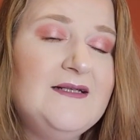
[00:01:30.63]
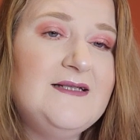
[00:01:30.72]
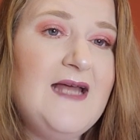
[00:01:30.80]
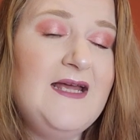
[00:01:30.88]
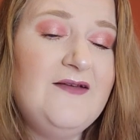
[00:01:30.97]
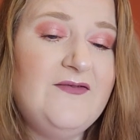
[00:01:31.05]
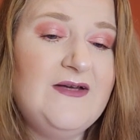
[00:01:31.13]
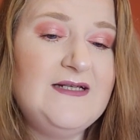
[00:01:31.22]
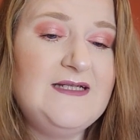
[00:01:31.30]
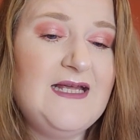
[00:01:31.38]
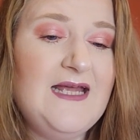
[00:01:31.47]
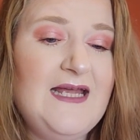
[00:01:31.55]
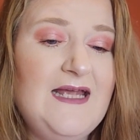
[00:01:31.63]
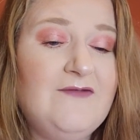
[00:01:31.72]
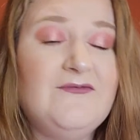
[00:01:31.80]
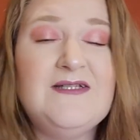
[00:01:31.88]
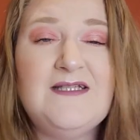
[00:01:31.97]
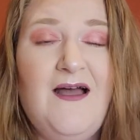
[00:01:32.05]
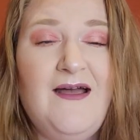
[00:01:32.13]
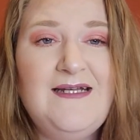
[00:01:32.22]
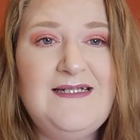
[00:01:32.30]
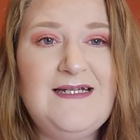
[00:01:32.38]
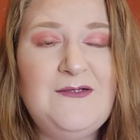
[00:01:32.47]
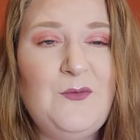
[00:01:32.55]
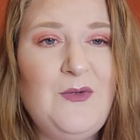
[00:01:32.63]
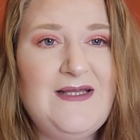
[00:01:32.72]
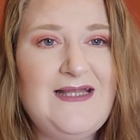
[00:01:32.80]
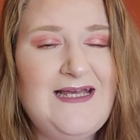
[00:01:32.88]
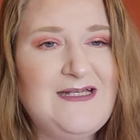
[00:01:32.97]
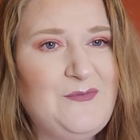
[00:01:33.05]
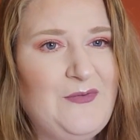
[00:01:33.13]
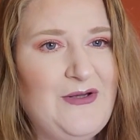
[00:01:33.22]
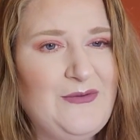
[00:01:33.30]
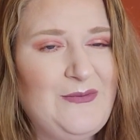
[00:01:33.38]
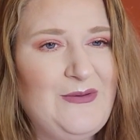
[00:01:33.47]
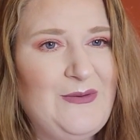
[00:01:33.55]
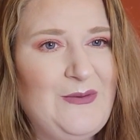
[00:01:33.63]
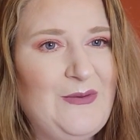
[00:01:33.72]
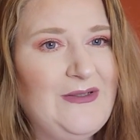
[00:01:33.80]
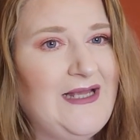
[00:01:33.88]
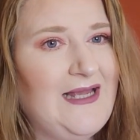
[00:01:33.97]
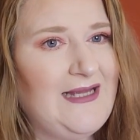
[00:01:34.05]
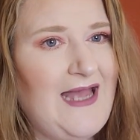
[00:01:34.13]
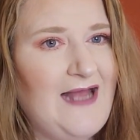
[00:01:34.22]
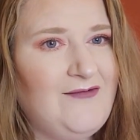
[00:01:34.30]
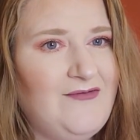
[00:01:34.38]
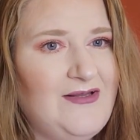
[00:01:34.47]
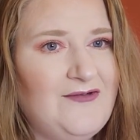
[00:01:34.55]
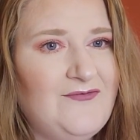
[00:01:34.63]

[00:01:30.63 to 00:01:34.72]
David, he resided with his brother-in-law, King Henry